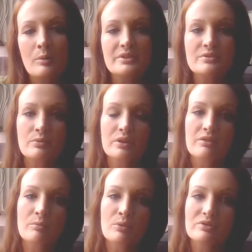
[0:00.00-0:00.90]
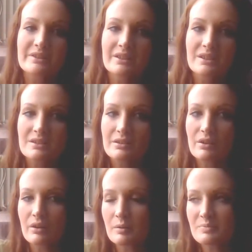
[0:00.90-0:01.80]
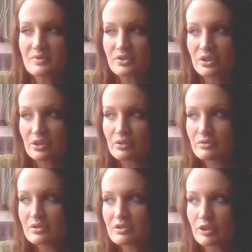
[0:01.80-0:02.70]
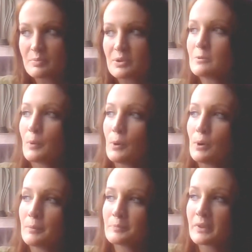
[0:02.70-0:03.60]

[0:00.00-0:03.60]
It's one of the most easy herbs to use for people.